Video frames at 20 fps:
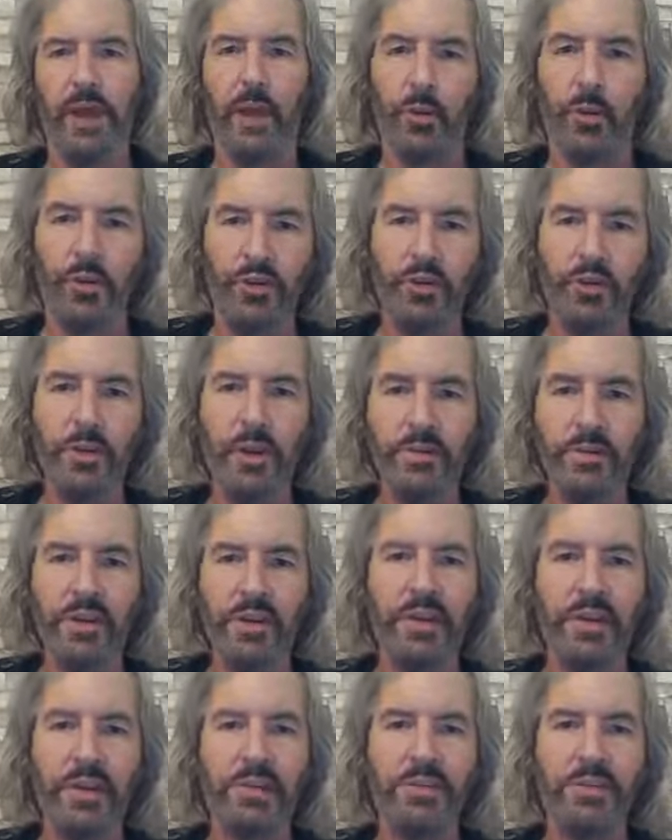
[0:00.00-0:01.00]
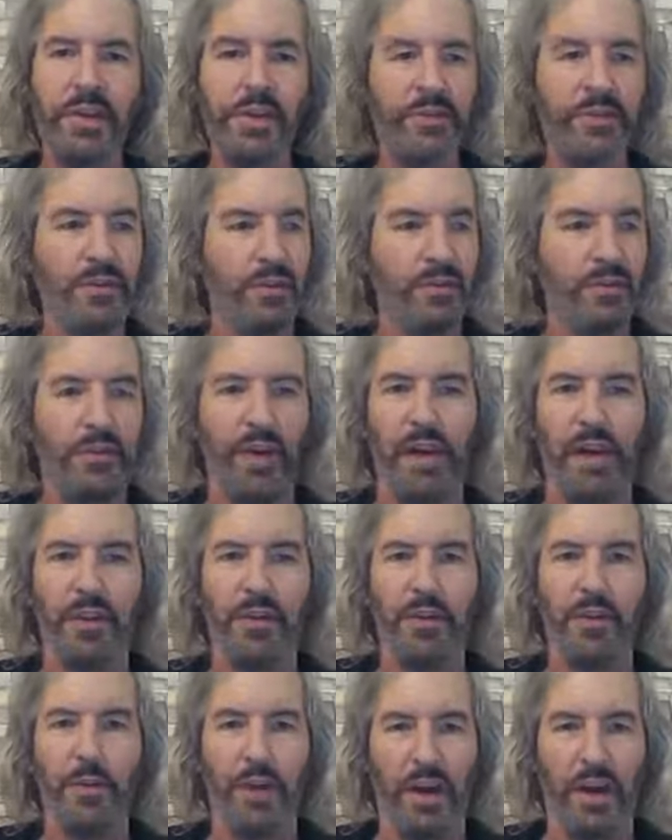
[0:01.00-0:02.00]
would you have the kind of faith to
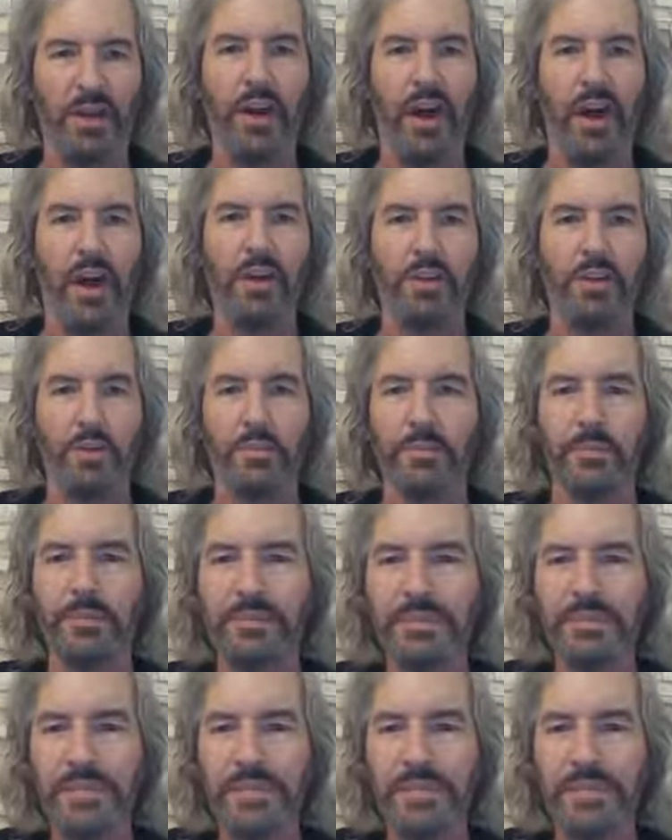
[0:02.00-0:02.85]
follow a column